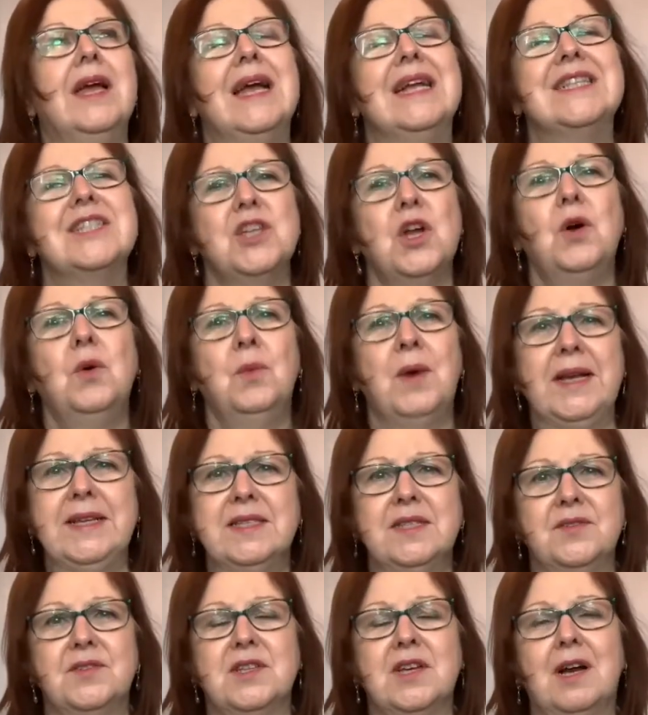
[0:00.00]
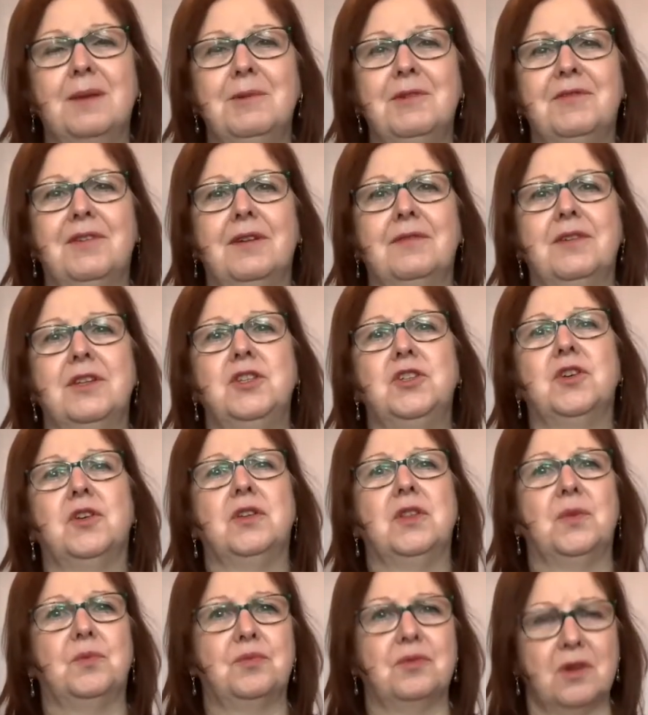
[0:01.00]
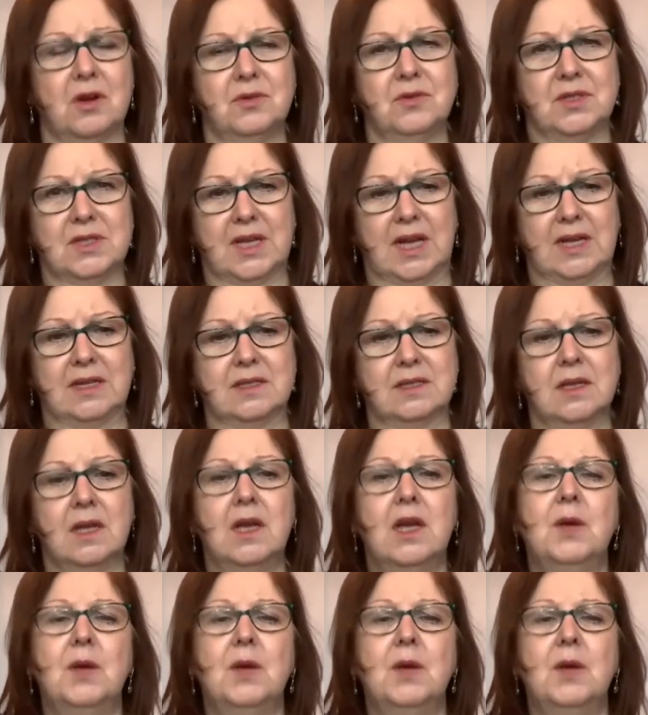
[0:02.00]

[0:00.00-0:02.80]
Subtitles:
it's not a waste of time if I've enjoyed the process,